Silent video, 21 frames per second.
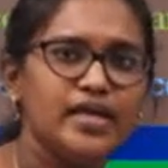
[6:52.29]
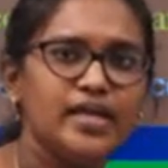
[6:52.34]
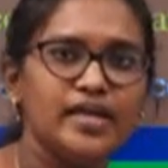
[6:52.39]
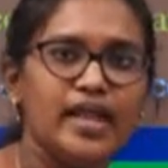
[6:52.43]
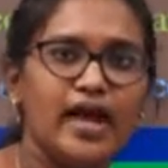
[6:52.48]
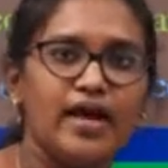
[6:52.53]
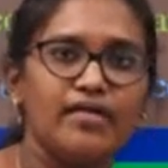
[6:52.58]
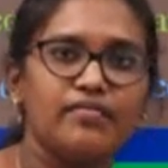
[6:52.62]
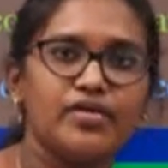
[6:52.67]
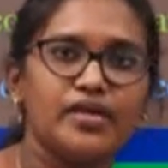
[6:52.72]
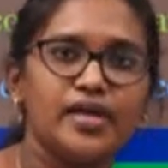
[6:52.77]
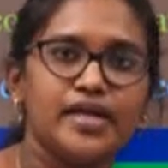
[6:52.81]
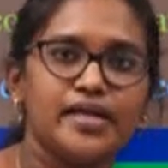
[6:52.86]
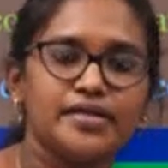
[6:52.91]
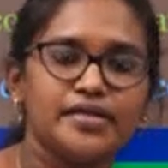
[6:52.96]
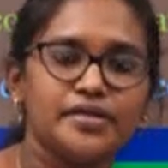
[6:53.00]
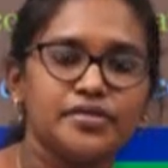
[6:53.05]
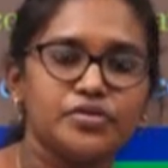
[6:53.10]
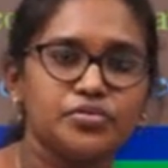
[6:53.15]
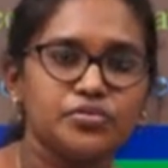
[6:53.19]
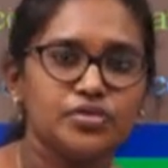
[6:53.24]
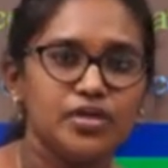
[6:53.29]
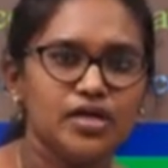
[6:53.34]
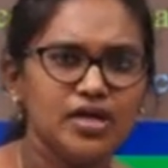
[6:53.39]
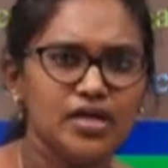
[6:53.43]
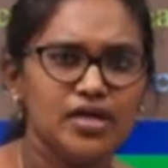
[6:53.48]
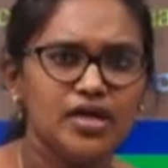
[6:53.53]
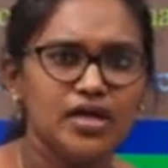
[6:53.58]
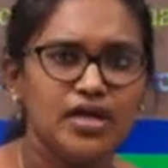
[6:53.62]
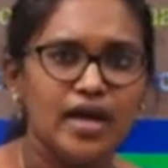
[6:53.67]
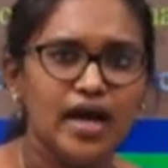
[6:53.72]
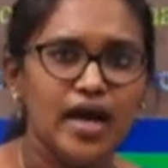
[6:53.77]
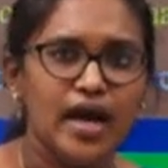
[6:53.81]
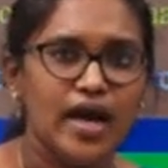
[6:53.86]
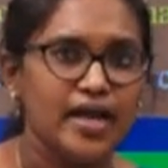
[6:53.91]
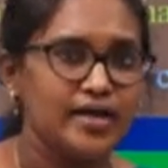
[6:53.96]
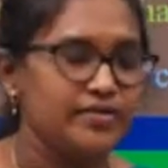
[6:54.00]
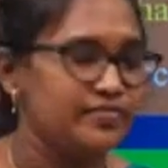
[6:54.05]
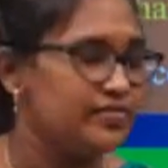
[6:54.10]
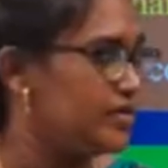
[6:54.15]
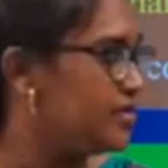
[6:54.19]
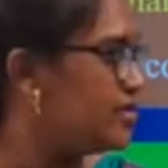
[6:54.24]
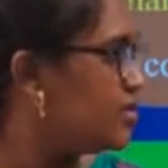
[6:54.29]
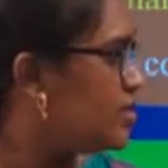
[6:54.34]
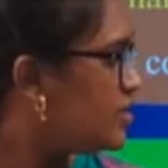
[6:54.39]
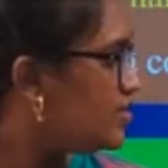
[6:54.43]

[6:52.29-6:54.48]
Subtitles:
navigated to the hardware.